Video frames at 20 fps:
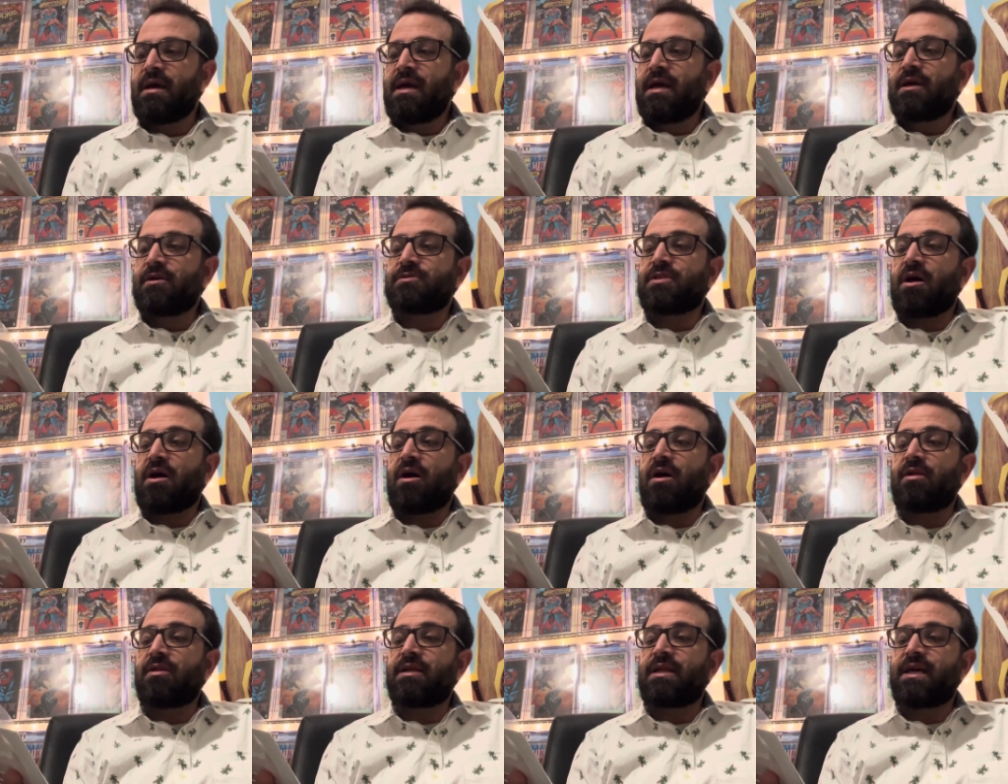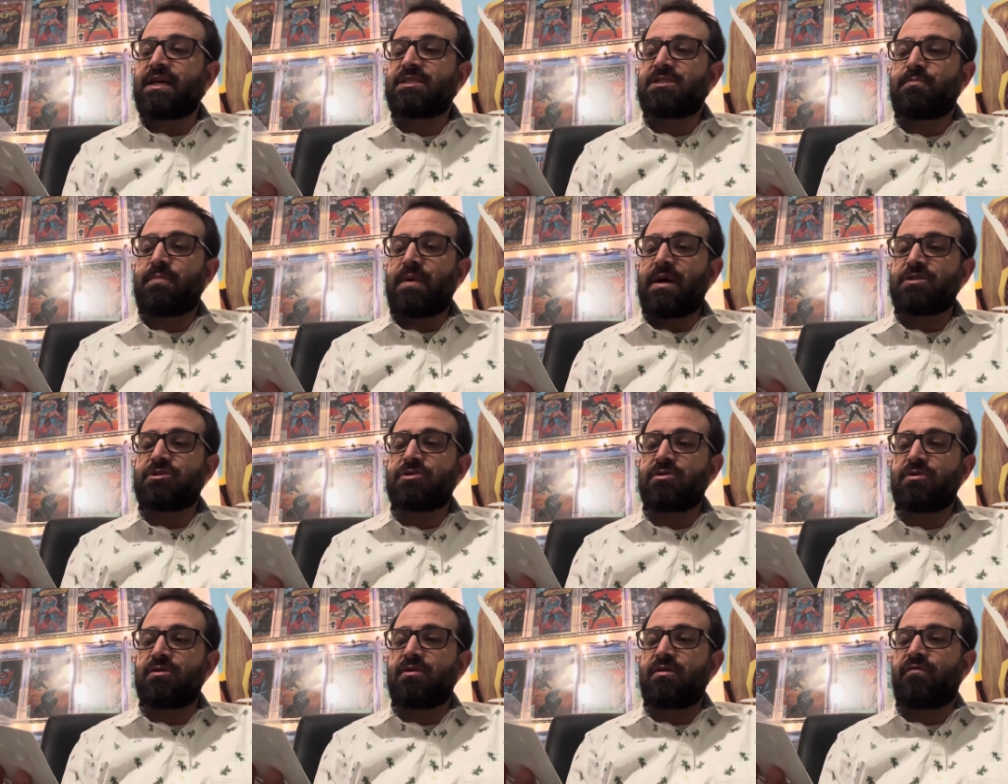Here's the holiday
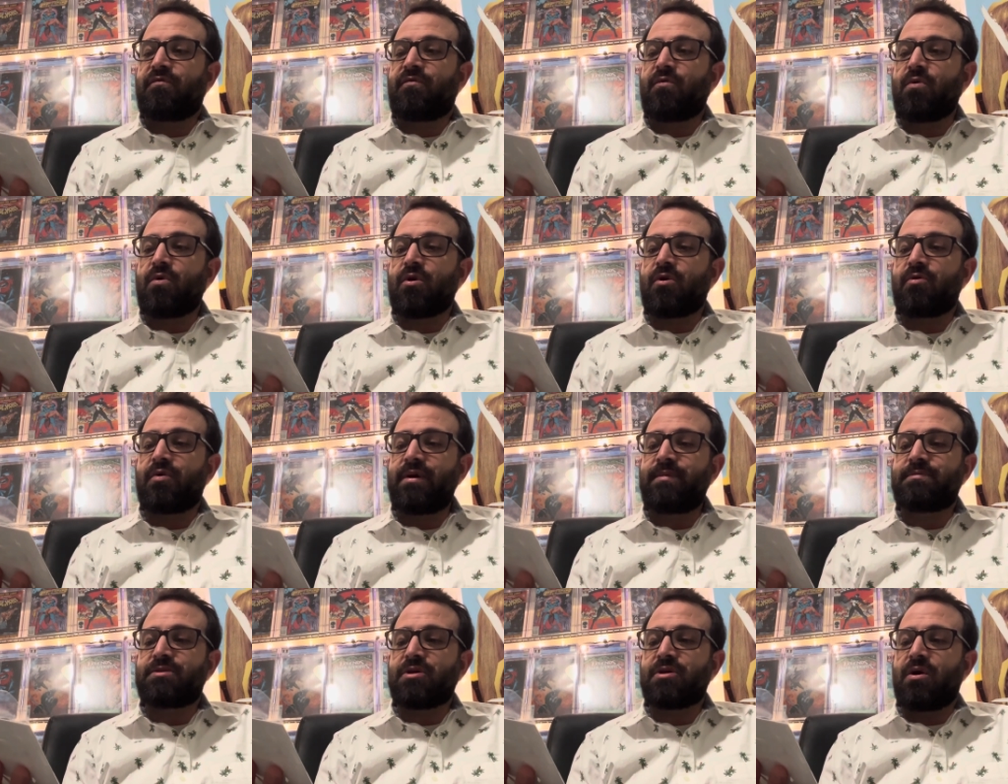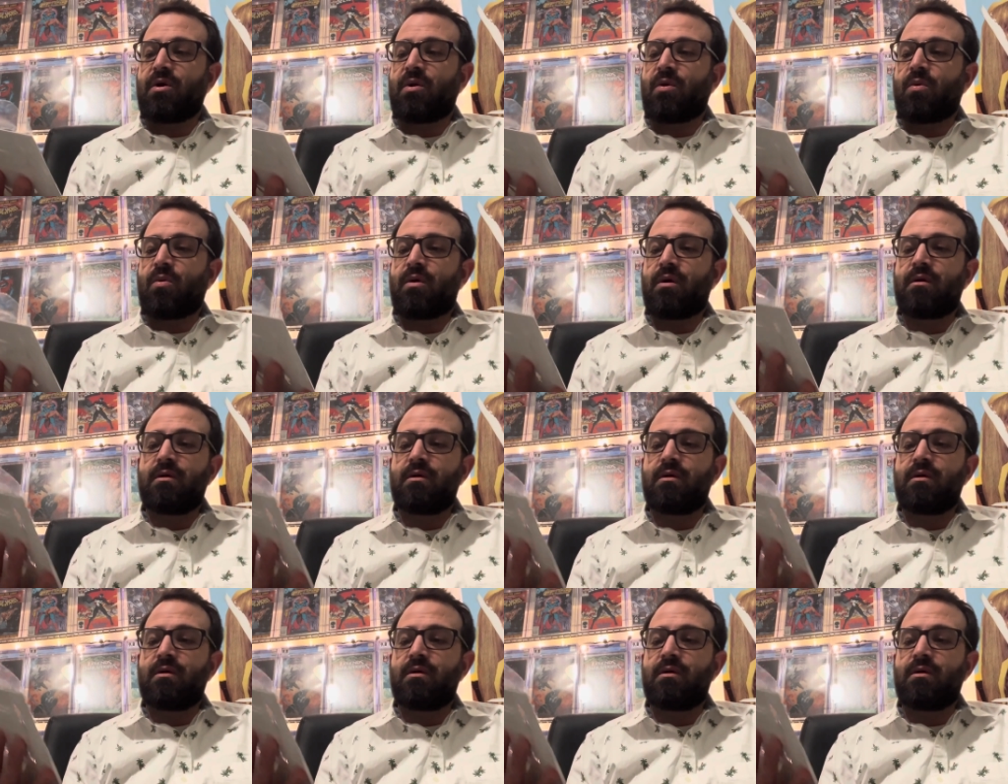special for Creepshow.